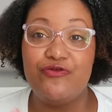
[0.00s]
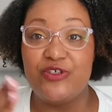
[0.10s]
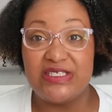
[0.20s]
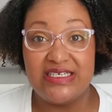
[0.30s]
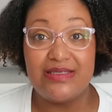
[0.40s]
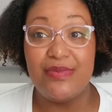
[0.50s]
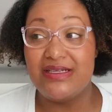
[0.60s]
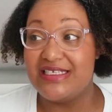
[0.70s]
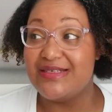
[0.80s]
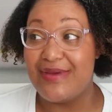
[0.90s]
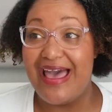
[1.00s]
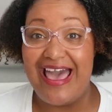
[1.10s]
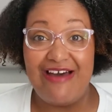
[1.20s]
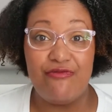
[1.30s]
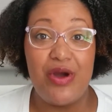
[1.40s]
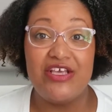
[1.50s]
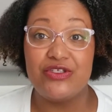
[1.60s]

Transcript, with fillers: for 6 months is my halfway.